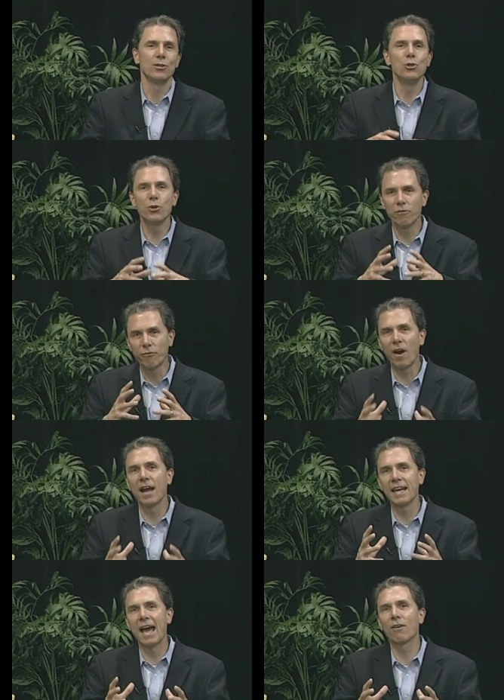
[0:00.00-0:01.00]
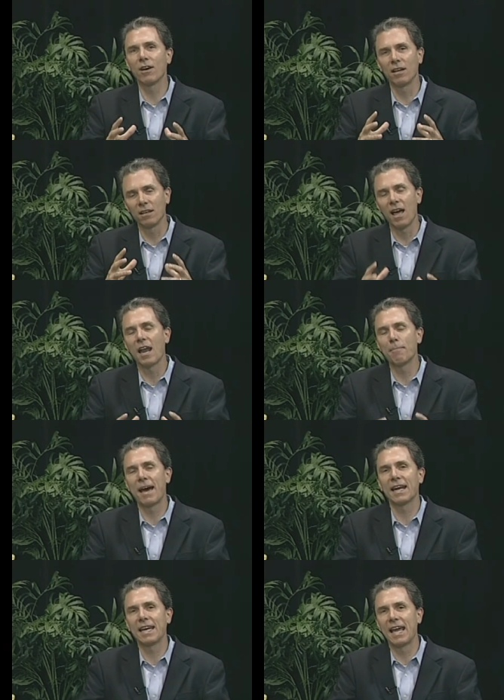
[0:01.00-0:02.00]
You can find out a lot
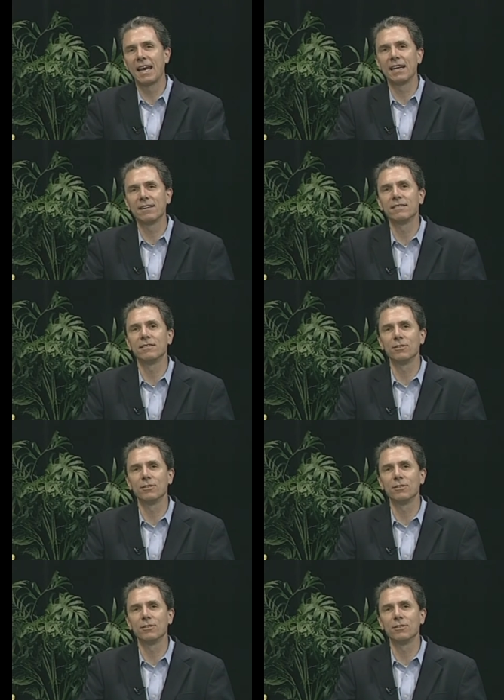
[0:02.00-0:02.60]
about a candidate.